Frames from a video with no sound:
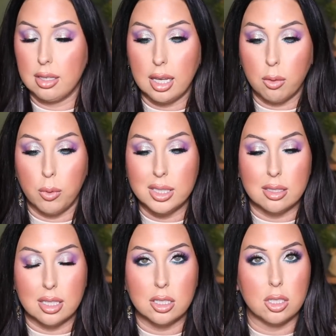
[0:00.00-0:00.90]
Like
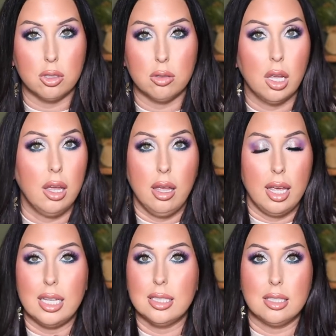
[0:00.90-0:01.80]
once this
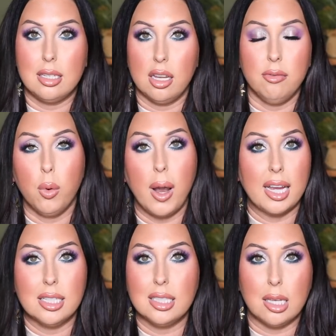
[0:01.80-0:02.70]
is done for, I
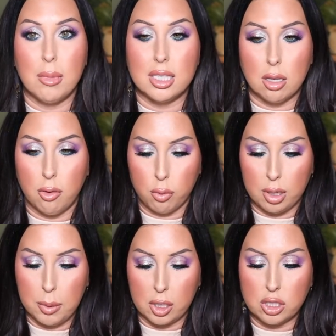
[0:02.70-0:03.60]
could see myself
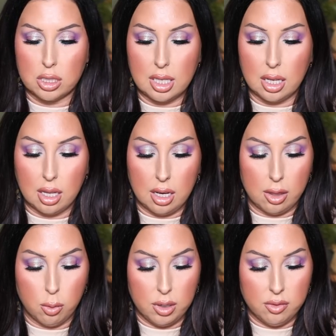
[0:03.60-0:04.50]
repurchasing
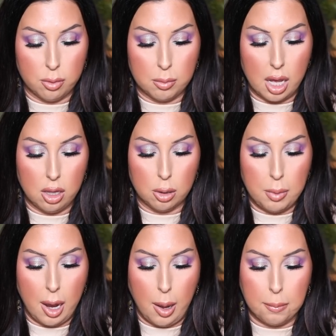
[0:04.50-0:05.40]
another one from
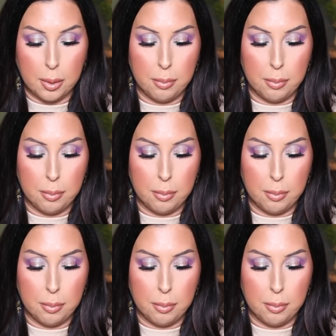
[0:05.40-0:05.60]
ColourPop,